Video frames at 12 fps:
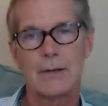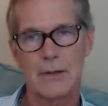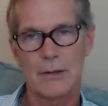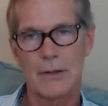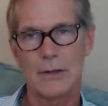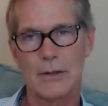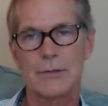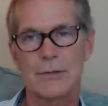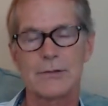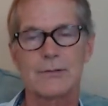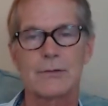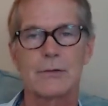the
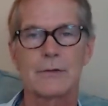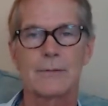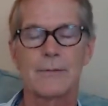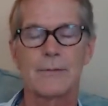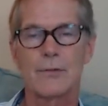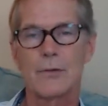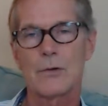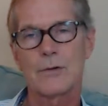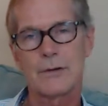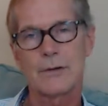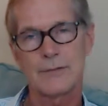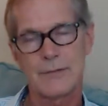hose for
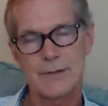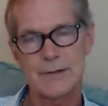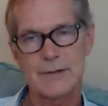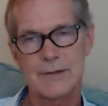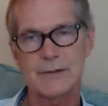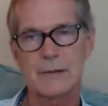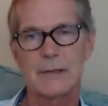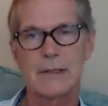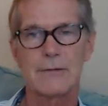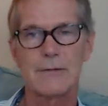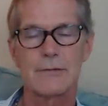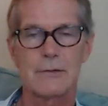the feces to
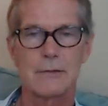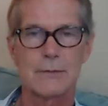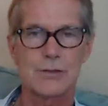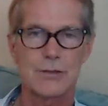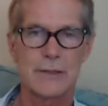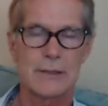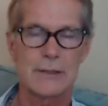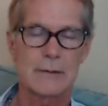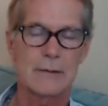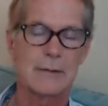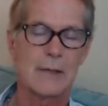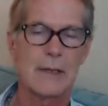leave through the machine,